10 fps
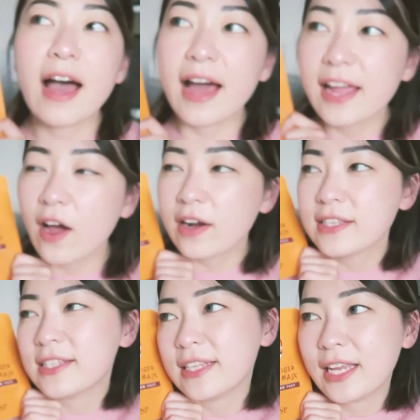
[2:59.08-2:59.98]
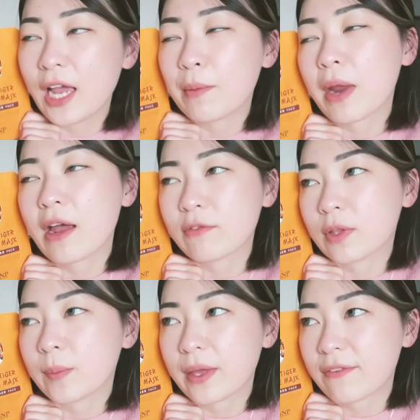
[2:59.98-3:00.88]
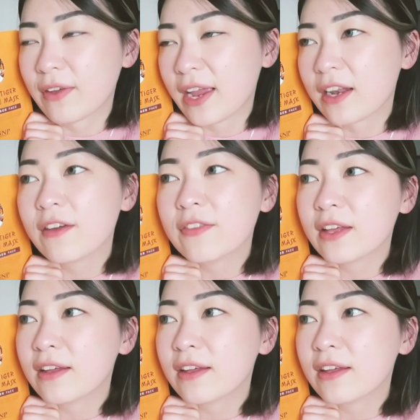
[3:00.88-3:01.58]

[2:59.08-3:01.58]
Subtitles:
I honestly am not a really big fan of the